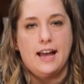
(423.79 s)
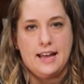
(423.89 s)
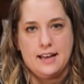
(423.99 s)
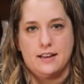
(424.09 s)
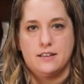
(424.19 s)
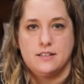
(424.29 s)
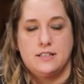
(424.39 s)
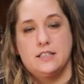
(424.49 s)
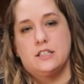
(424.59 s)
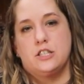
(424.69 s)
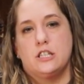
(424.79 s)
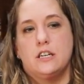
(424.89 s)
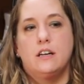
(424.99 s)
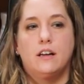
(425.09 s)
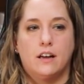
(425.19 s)
And
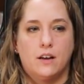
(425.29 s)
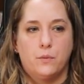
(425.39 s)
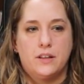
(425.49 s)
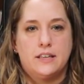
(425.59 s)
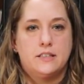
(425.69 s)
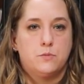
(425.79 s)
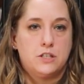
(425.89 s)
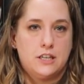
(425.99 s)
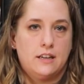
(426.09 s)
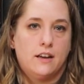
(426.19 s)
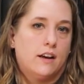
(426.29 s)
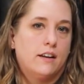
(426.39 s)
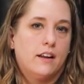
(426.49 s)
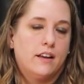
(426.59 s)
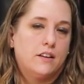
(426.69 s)
Dillinger, uh, with his machine
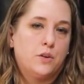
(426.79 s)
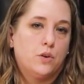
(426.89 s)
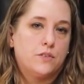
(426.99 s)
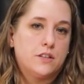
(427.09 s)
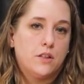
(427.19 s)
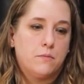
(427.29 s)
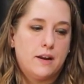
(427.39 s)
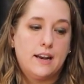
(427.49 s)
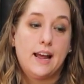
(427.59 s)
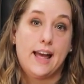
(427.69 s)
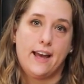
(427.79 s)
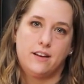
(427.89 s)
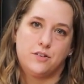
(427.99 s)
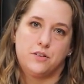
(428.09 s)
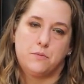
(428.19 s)
gun and two of his other men,
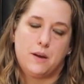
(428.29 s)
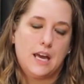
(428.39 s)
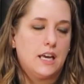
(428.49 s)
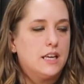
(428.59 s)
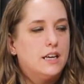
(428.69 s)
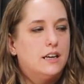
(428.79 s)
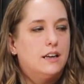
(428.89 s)
entered the bank.